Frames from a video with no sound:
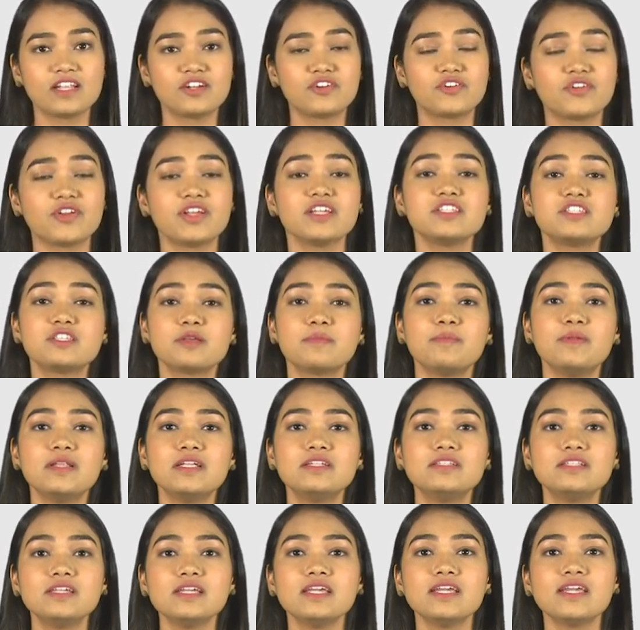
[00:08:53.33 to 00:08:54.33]

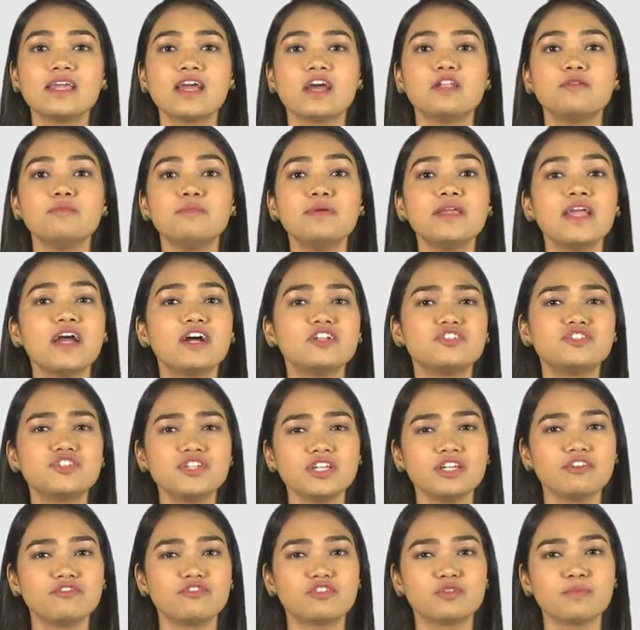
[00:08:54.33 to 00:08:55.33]
Traceability can be
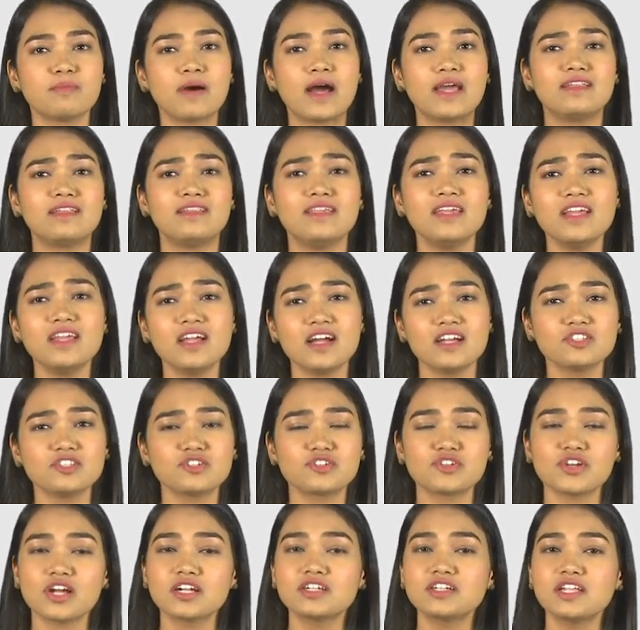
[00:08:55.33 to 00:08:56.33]
achieved by
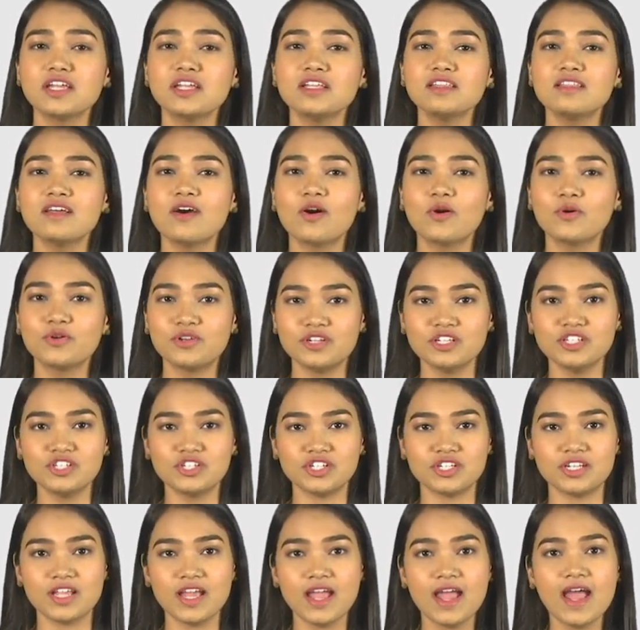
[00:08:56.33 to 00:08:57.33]
reconstructing the
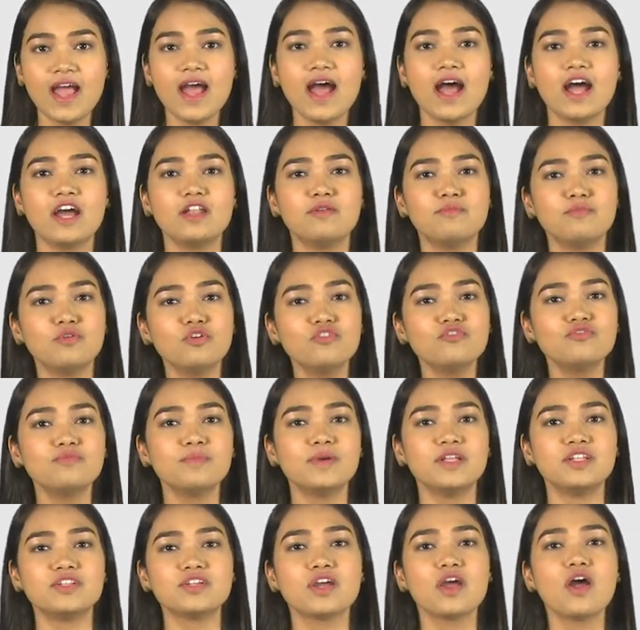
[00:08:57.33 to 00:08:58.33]
origin and
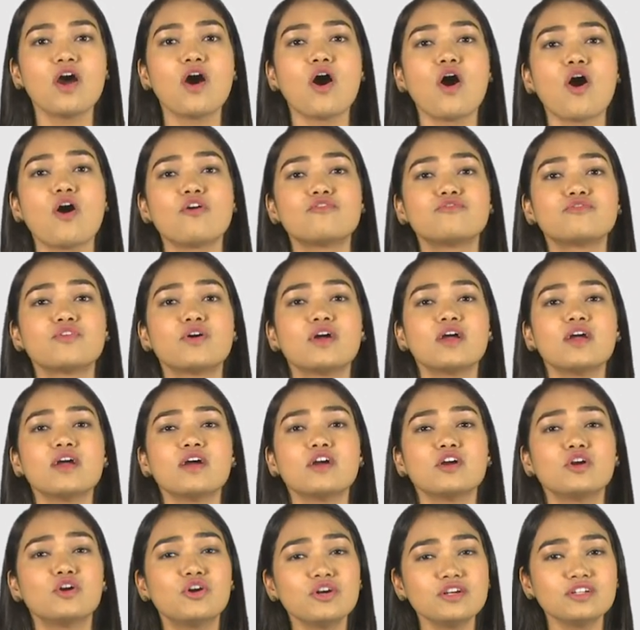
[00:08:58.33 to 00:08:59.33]
movement of
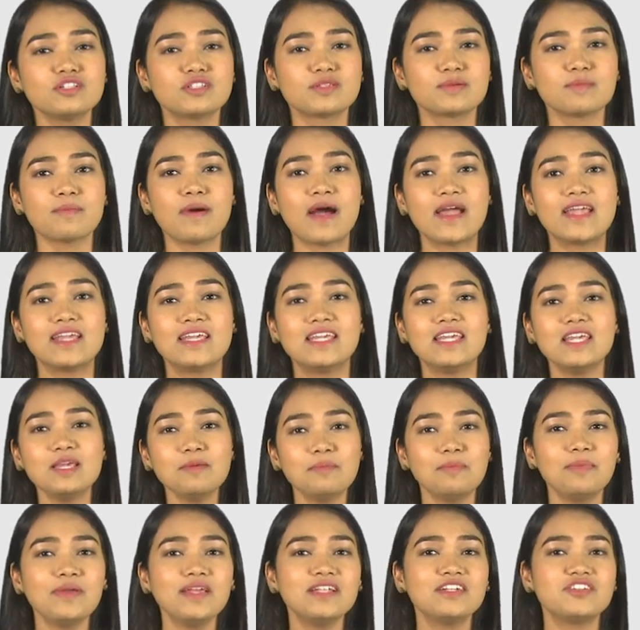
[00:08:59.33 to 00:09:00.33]
goods by
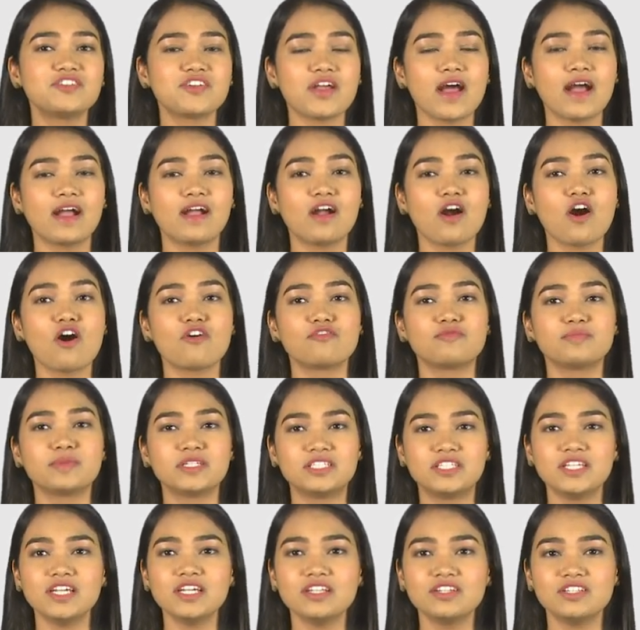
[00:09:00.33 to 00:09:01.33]
keeping track of
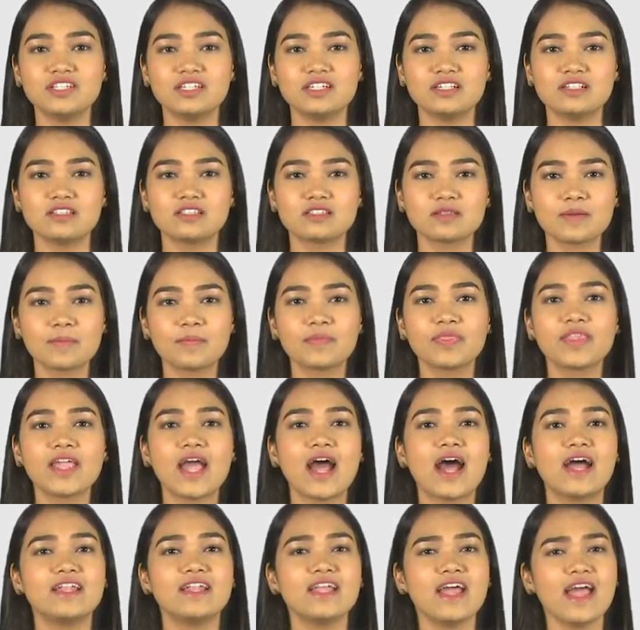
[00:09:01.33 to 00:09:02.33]
materials
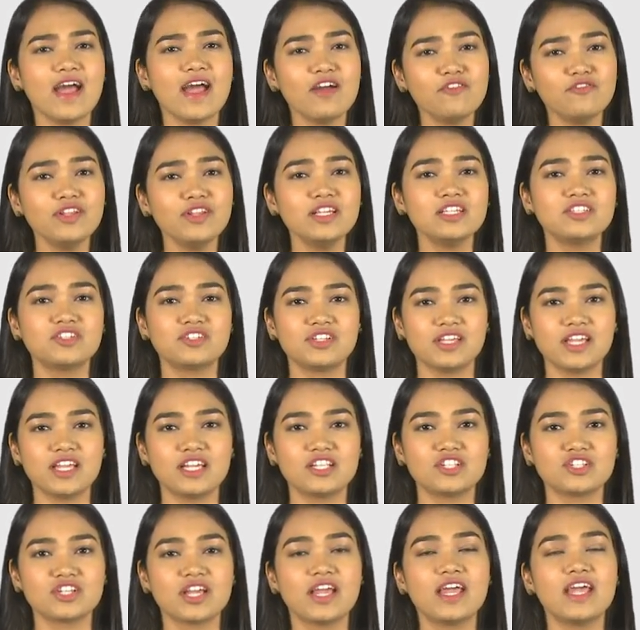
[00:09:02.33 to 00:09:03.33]
and every
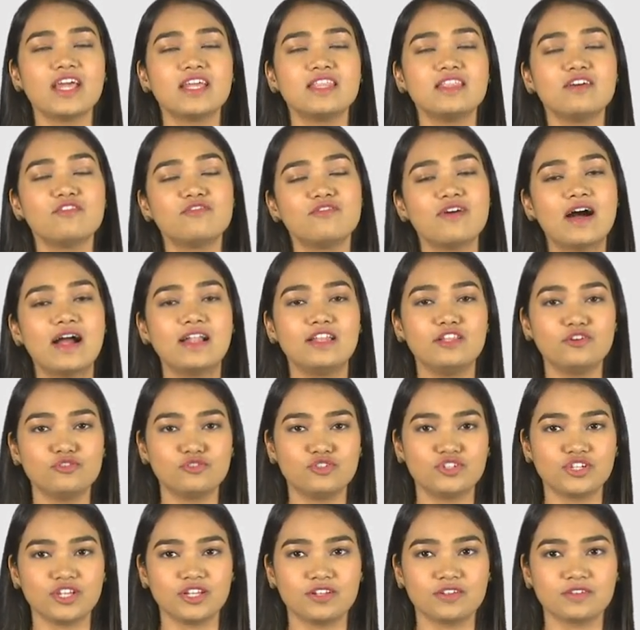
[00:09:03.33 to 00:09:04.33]
stage in the value
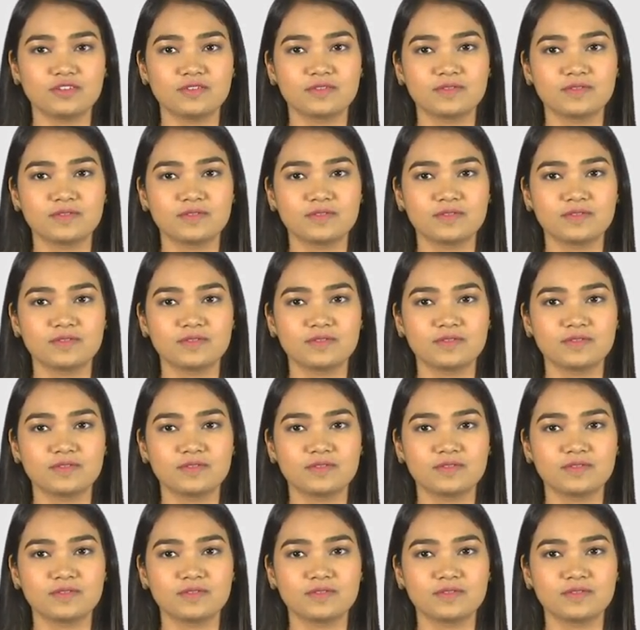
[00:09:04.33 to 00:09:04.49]
chain.